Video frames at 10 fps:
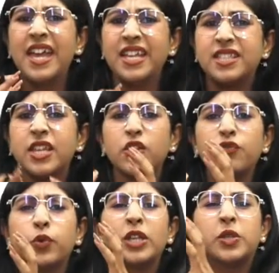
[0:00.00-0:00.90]
instead
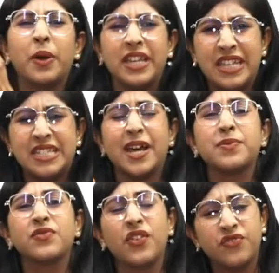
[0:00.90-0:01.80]
of doing 20
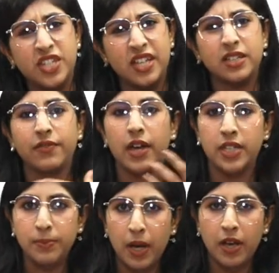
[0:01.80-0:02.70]
times 50 and
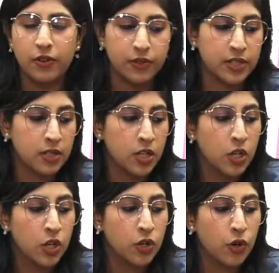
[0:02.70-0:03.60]
dividing by 100,
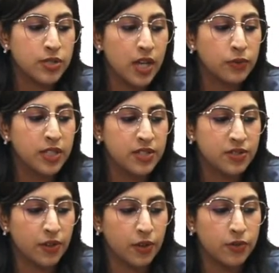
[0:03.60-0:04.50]
cross out these
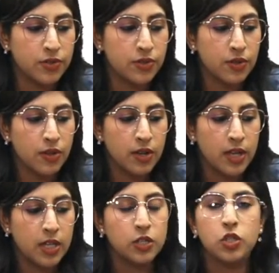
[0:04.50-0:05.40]
zeros.
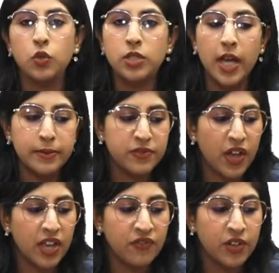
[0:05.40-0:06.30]
2 times
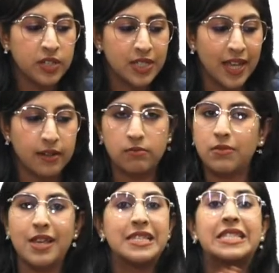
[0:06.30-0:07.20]
5, 10.
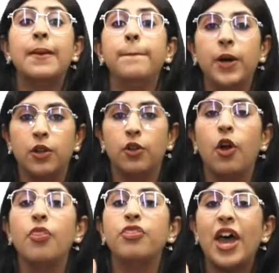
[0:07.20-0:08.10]
Simple.
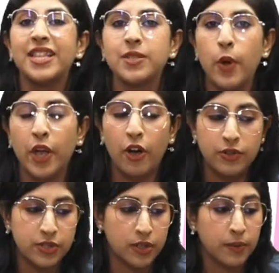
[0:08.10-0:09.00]
That's my
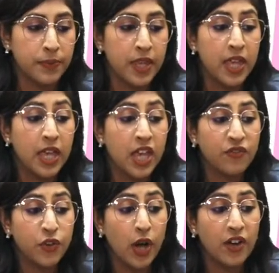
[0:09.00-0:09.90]
answer.
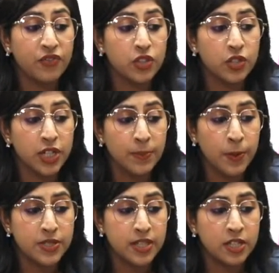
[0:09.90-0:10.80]
If you have
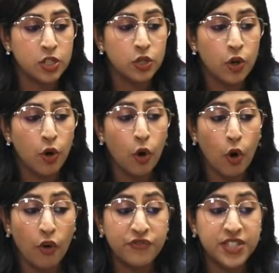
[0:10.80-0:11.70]
30%
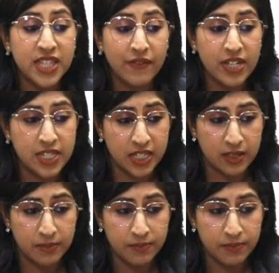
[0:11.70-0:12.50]
of 70,